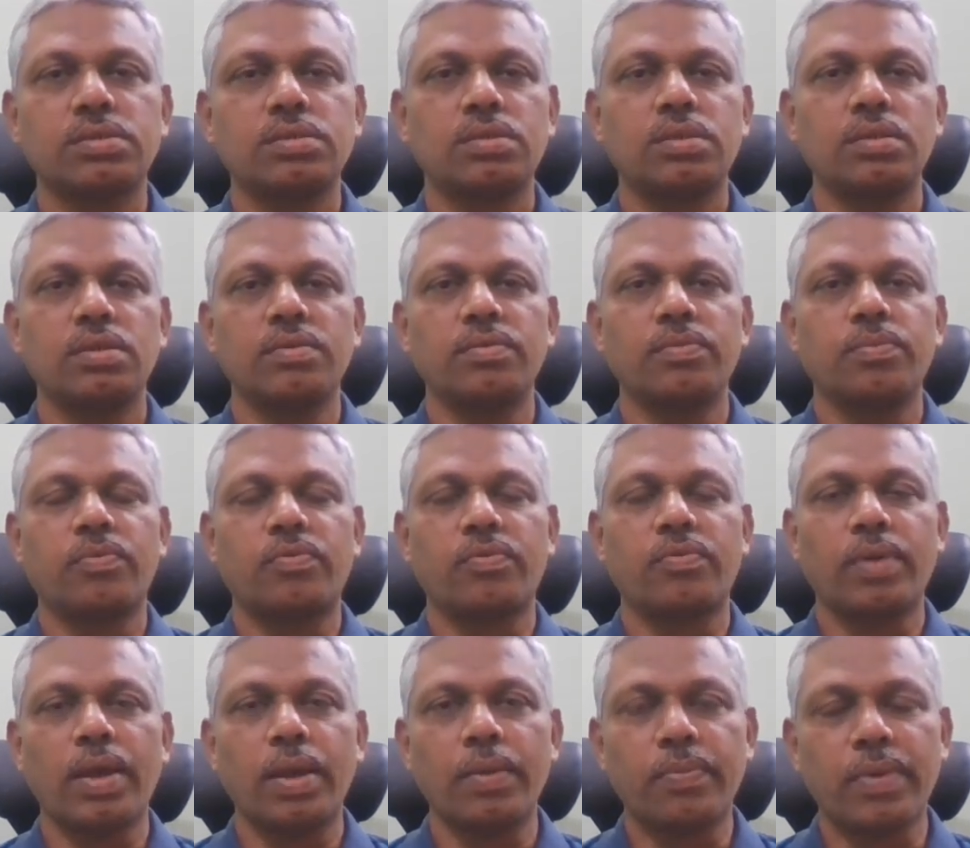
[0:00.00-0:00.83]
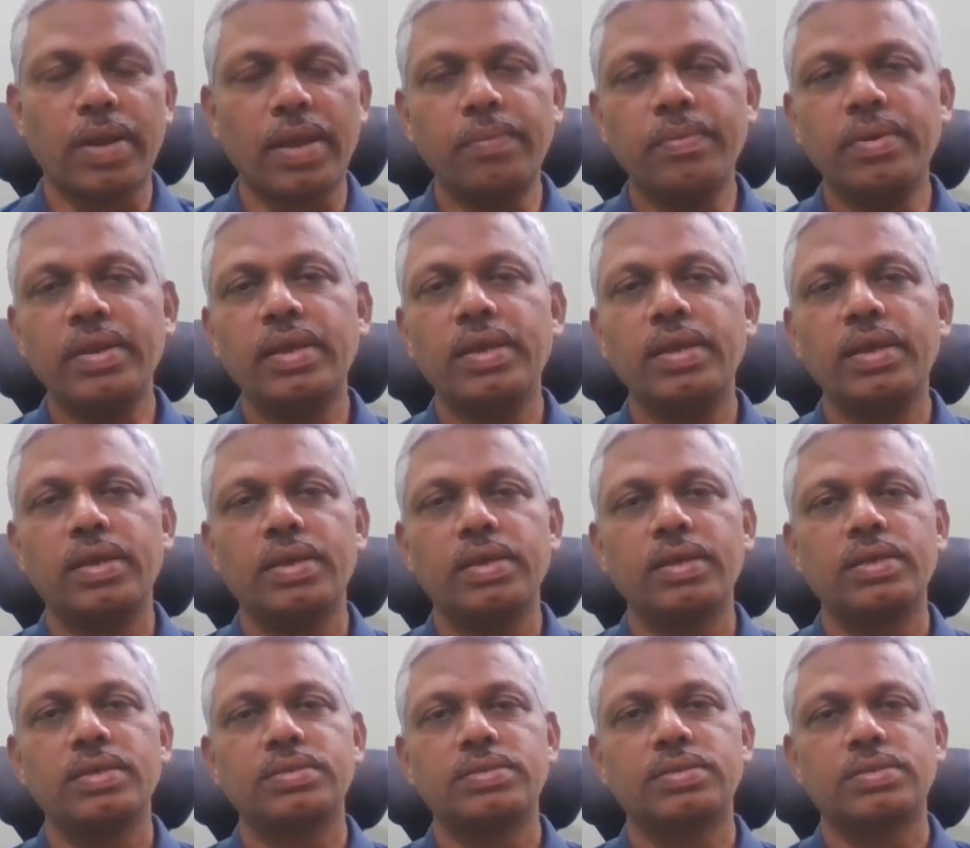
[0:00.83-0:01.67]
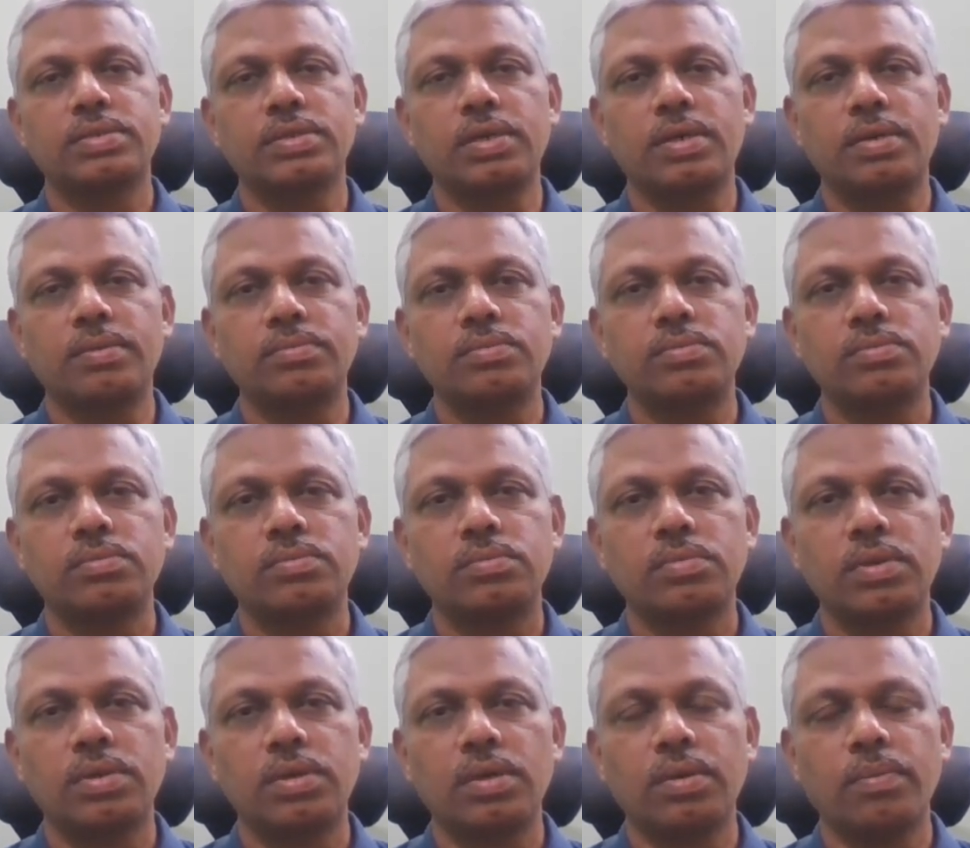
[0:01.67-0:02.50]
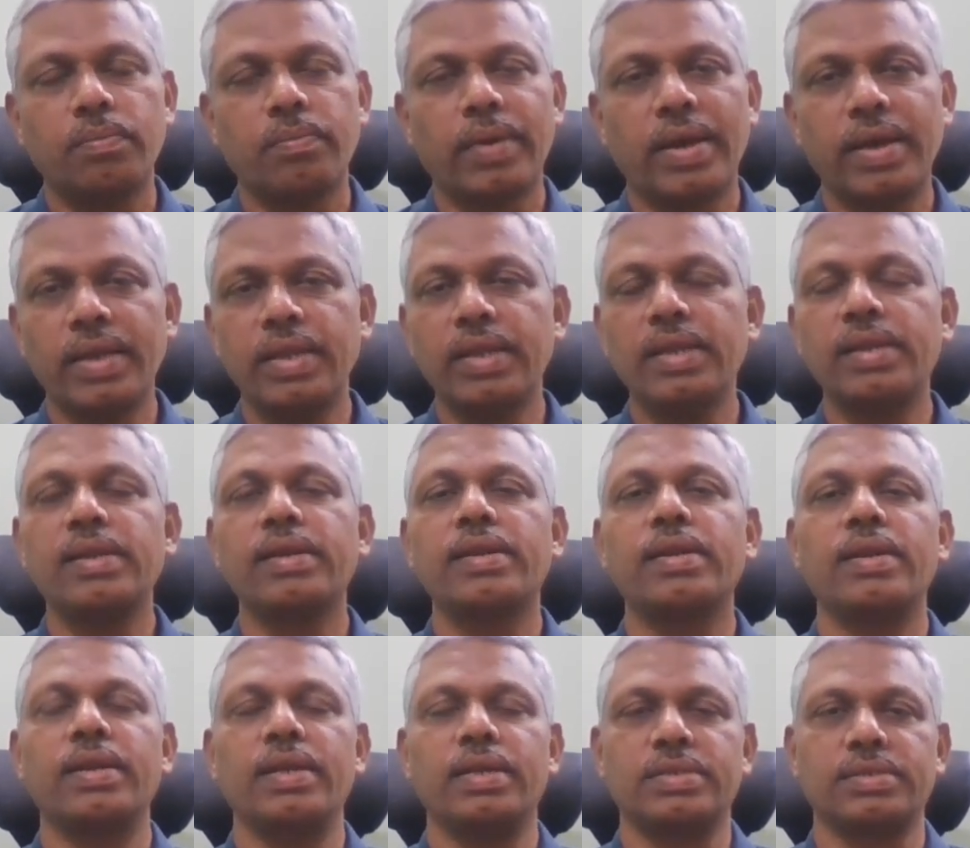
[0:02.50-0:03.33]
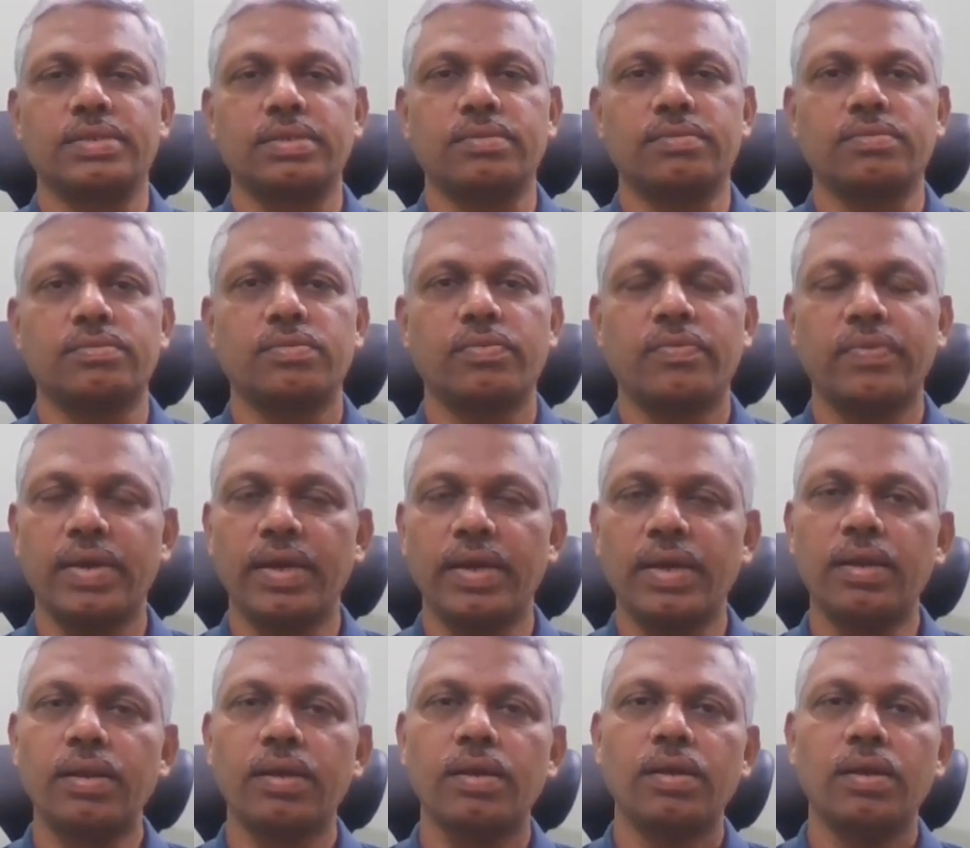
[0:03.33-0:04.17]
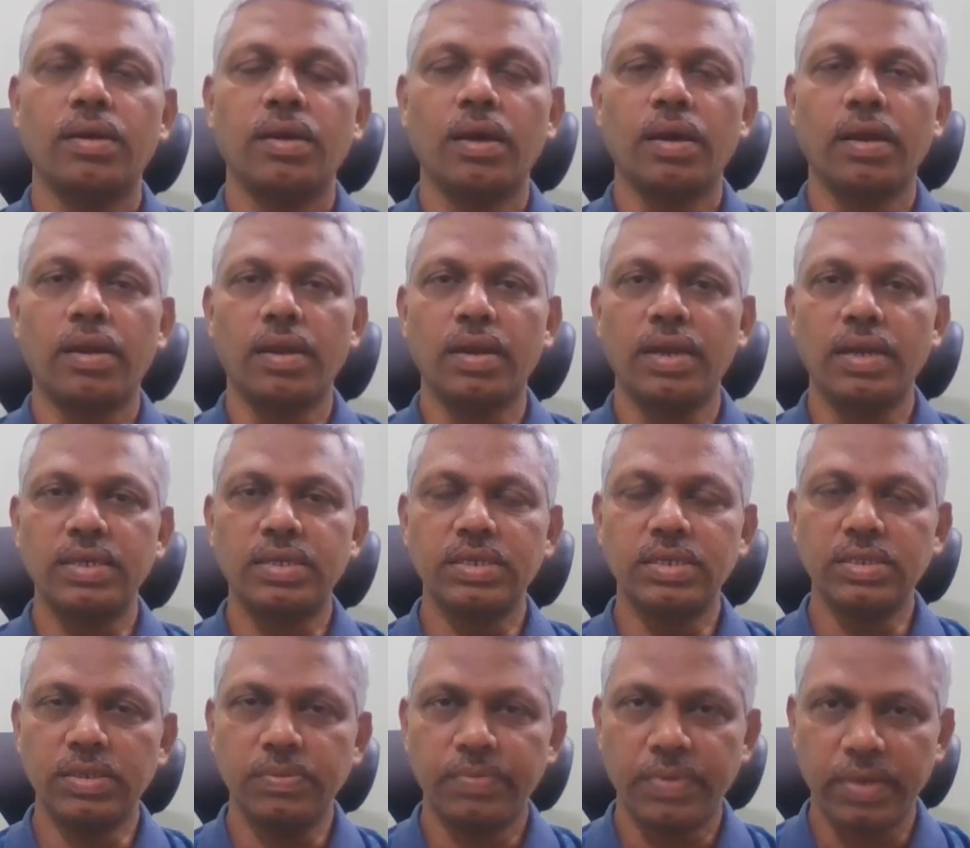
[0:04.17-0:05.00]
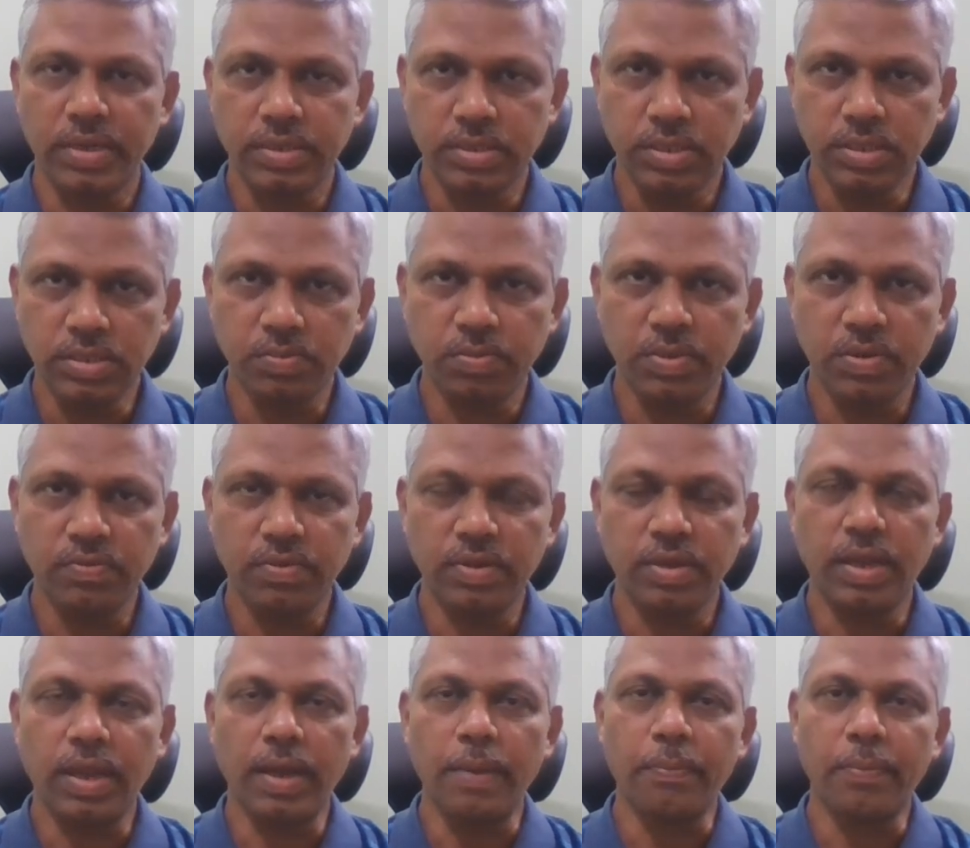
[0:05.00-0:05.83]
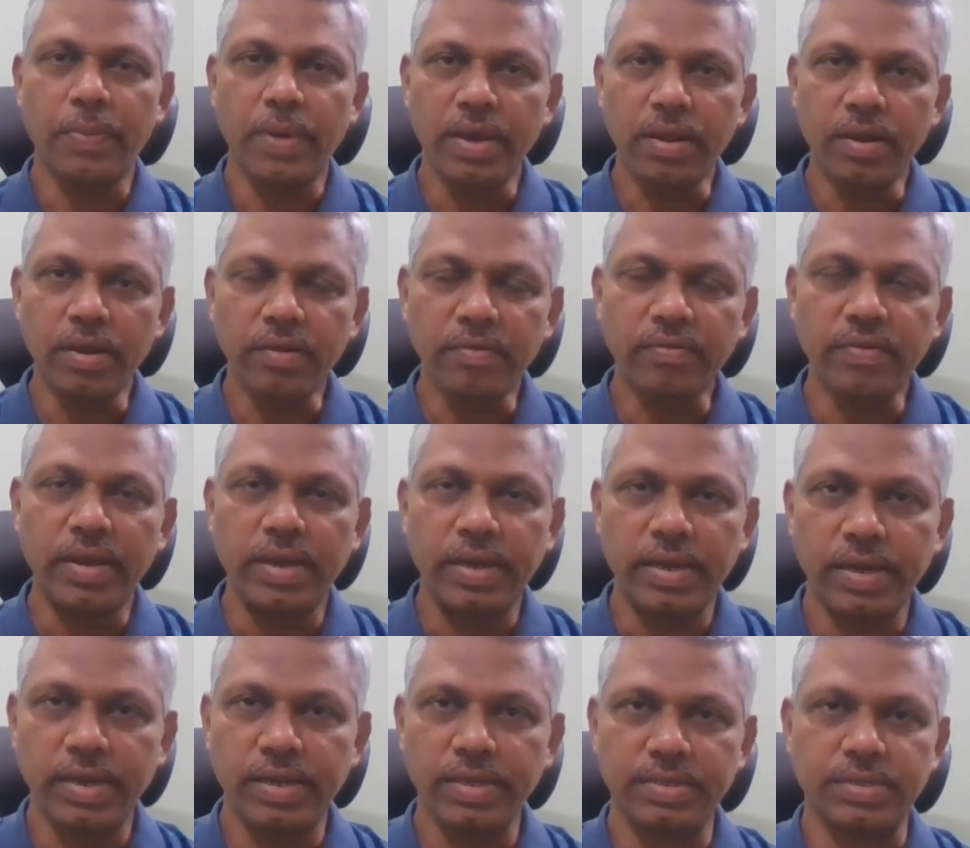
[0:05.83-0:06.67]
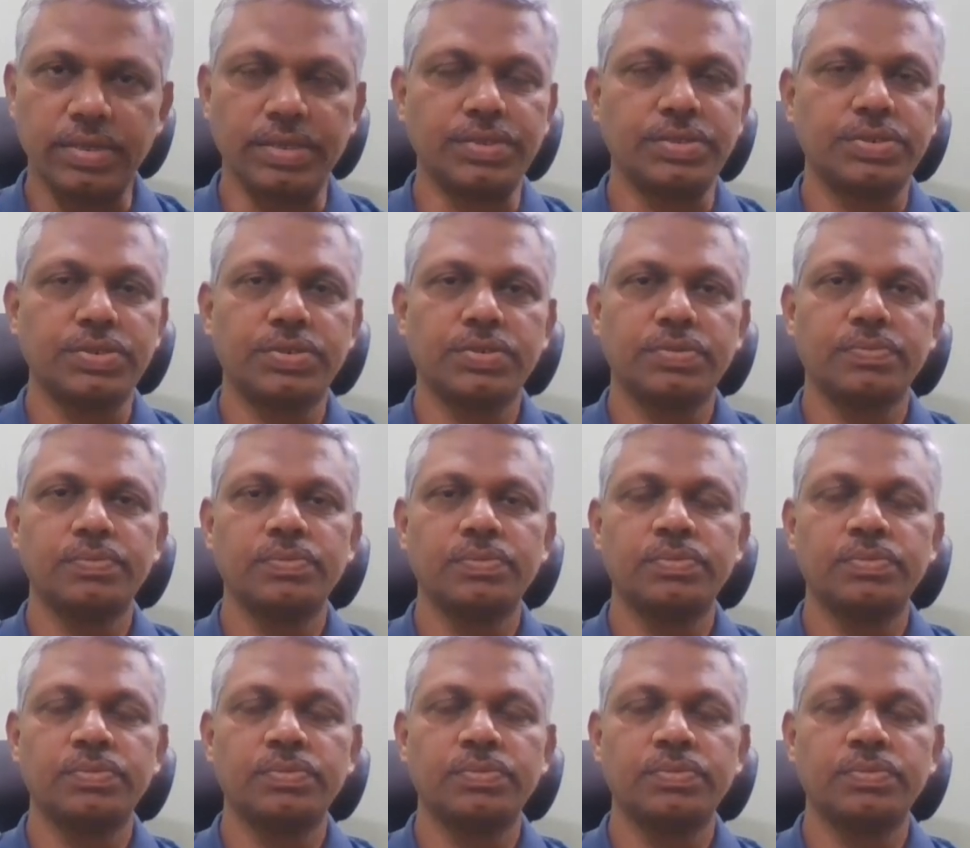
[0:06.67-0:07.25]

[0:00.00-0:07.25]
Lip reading: The primary is binary relation, where relationship exists between a pair of entity sets.